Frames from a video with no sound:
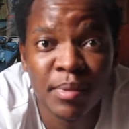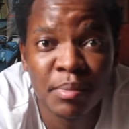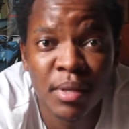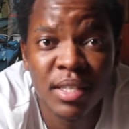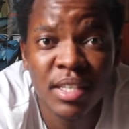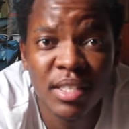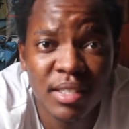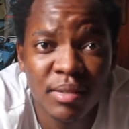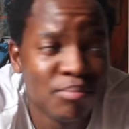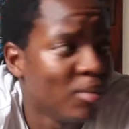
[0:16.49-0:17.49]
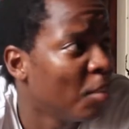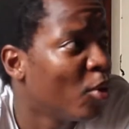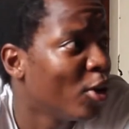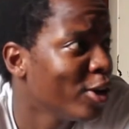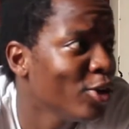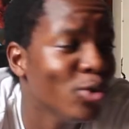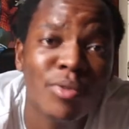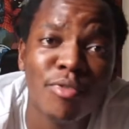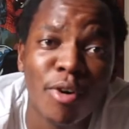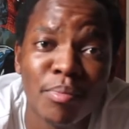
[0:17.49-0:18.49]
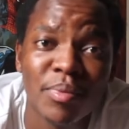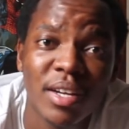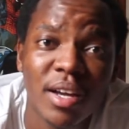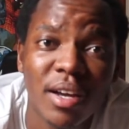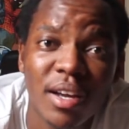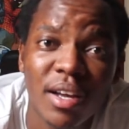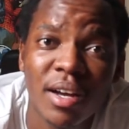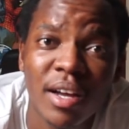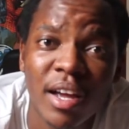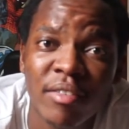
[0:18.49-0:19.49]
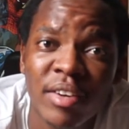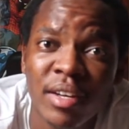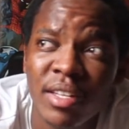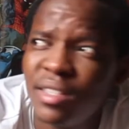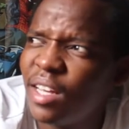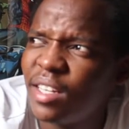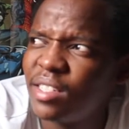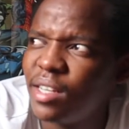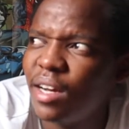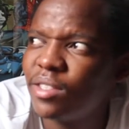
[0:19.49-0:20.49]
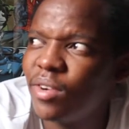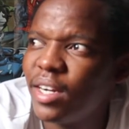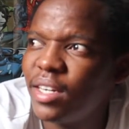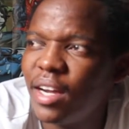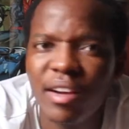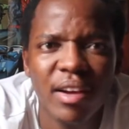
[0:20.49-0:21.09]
especially my boy Luke from Everything Sucks, right?